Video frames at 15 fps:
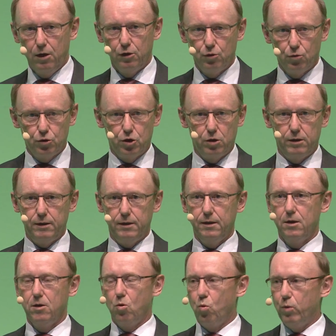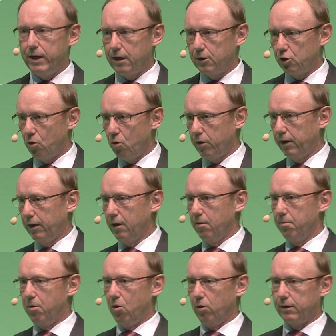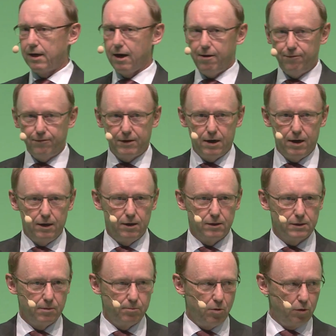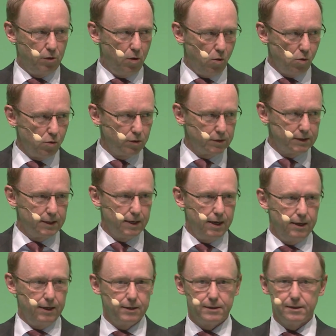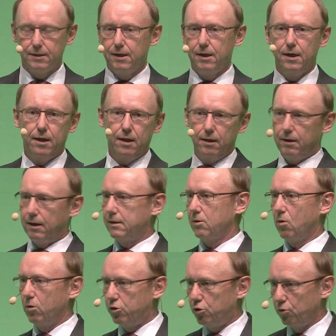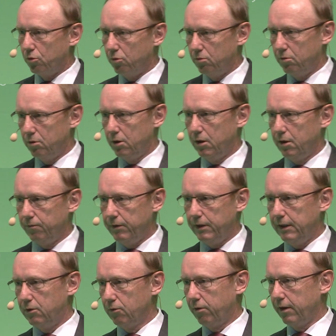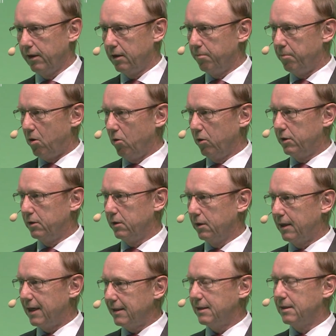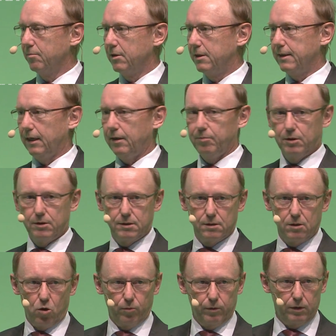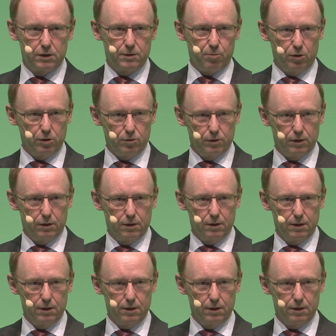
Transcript: usually we are talking about Gulf carriers, about low-cost carriers. That's all true. We need to think about customer segments and how we respond to it.